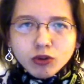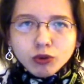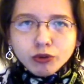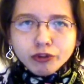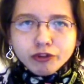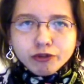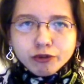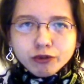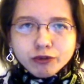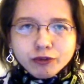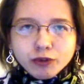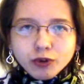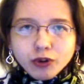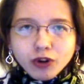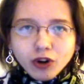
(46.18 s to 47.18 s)
holds true
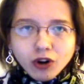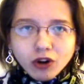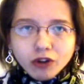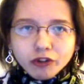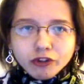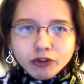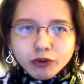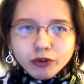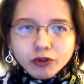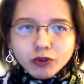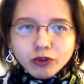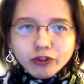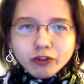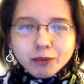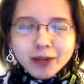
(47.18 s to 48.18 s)
for all
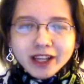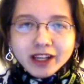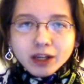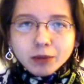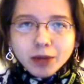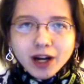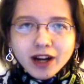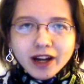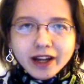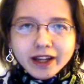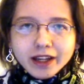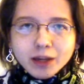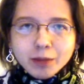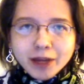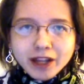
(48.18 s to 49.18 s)
circles, making pi
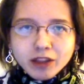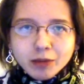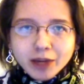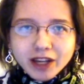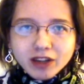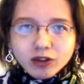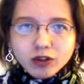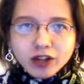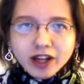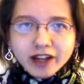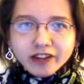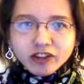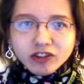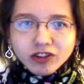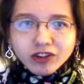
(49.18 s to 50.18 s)
a mathematical
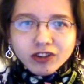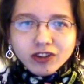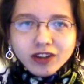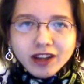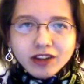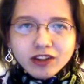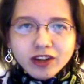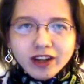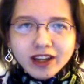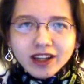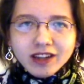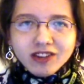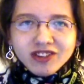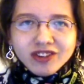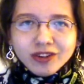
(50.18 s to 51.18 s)
constant. Today
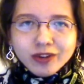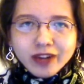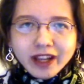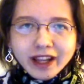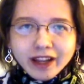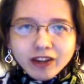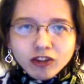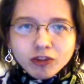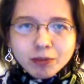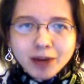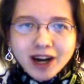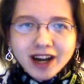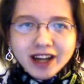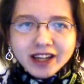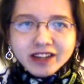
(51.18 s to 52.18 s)
is known as
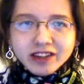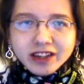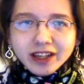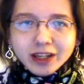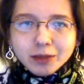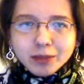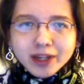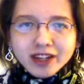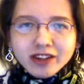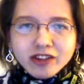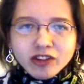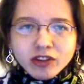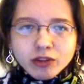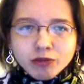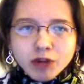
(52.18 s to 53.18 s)
Pi Day
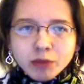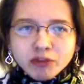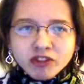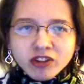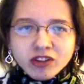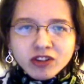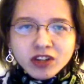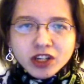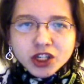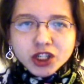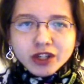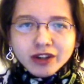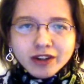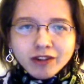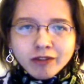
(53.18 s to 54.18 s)
because the
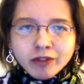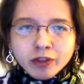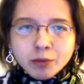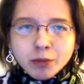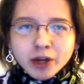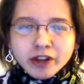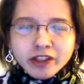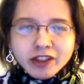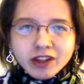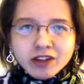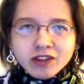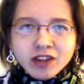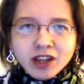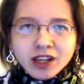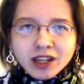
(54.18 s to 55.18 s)
representation of the month and
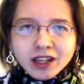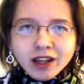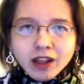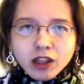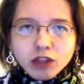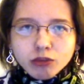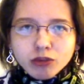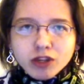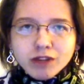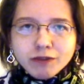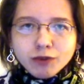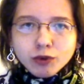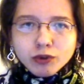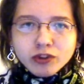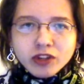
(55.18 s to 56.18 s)
day,
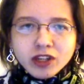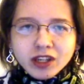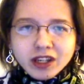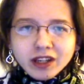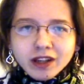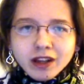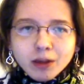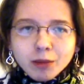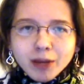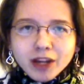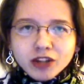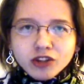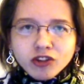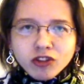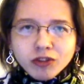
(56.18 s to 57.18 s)
314,
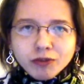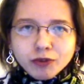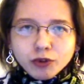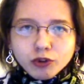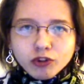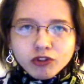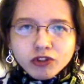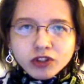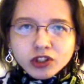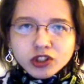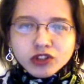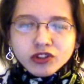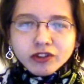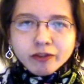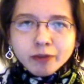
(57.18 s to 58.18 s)
matches the first
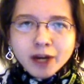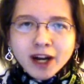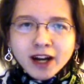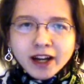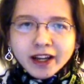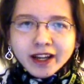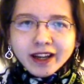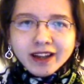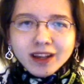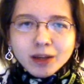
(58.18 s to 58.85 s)
digits of pi.